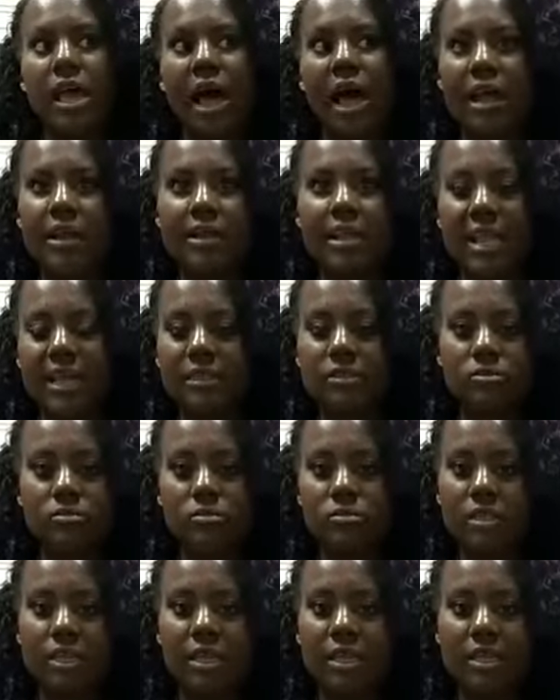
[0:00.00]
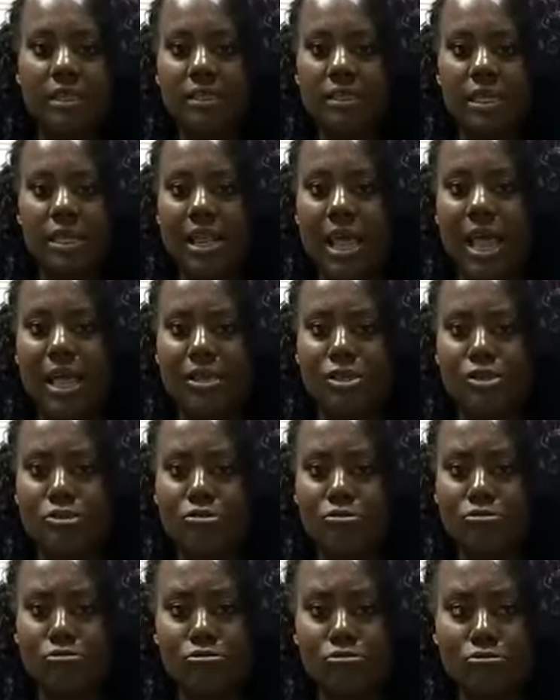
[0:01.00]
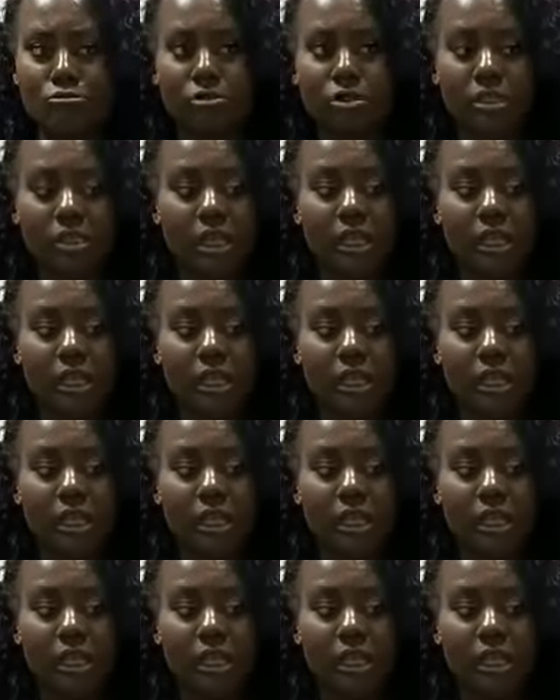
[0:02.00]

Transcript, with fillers: our natural thing is to not use